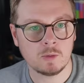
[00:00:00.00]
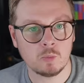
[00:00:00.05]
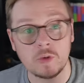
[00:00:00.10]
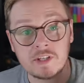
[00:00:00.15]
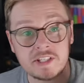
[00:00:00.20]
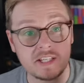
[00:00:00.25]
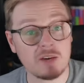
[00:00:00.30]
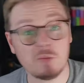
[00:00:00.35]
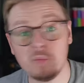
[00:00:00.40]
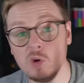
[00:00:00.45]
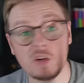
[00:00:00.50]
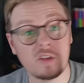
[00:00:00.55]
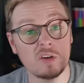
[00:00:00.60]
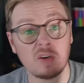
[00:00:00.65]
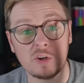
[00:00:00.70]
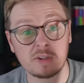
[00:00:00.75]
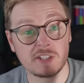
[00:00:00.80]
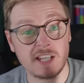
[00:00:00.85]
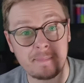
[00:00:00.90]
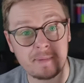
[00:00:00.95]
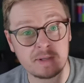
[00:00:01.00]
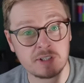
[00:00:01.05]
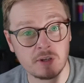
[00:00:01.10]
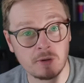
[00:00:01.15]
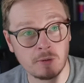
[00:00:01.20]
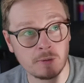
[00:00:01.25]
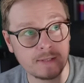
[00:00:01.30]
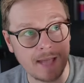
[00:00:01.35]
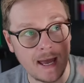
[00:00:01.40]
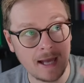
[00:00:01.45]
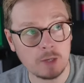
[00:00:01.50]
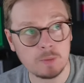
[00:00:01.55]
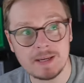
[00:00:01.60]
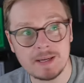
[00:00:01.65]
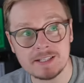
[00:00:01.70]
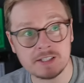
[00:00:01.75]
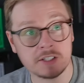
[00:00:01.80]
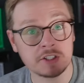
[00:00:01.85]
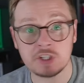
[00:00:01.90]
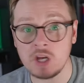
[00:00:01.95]
We see in one of the lost episodes
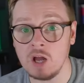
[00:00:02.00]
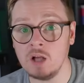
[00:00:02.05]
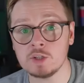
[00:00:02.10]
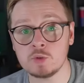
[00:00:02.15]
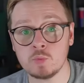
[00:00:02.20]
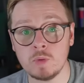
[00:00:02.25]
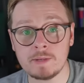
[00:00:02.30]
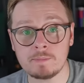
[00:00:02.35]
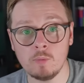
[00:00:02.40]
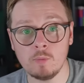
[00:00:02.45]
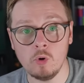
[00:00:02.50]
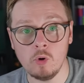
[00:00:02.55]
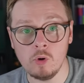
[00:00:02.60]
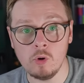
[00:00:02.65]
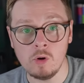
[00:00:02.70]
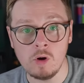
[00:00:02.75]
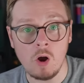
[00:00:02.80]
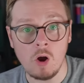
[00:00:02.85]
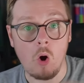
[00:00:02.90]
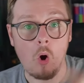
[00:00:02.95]
Eloise and Charles Widmore